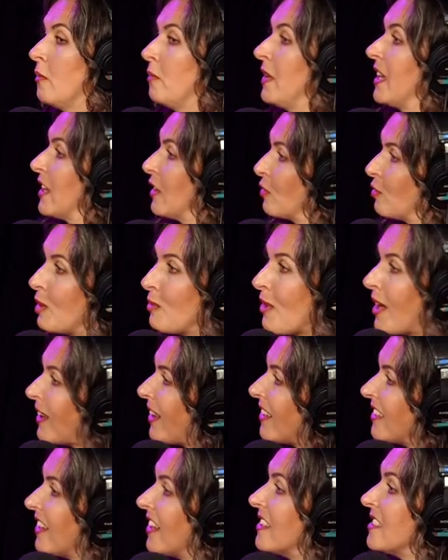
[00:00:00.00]
Because we
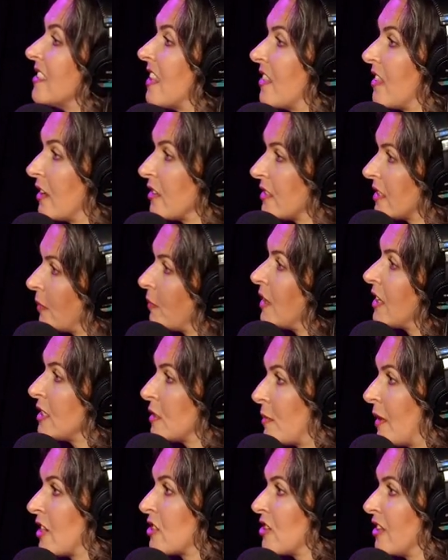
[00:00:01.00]
recognize that there's something
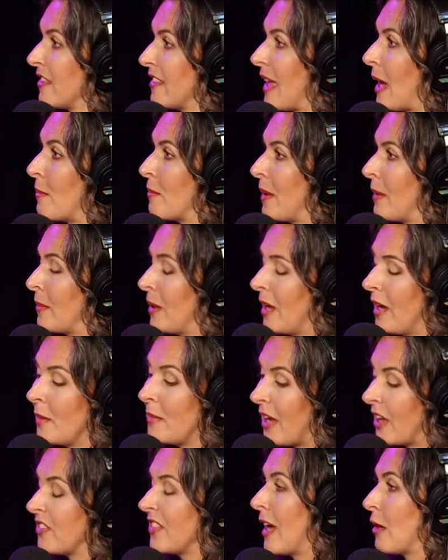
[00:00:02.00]
special about,
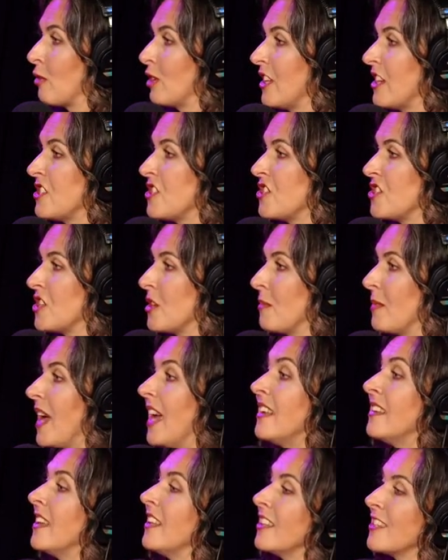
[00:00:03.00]
about, that relationship
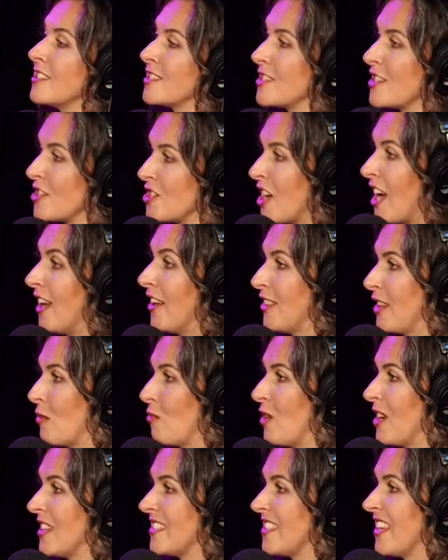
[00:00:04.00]
until it's the child
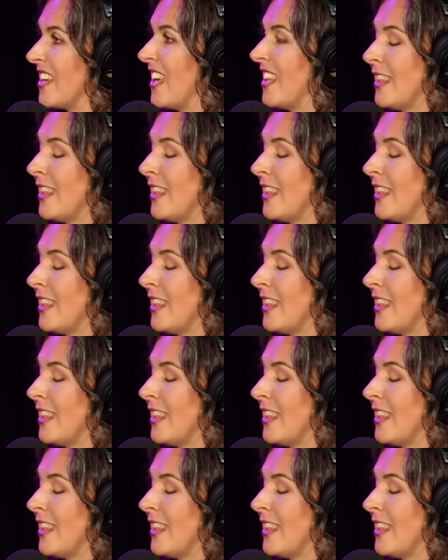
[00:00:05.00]
that wants it.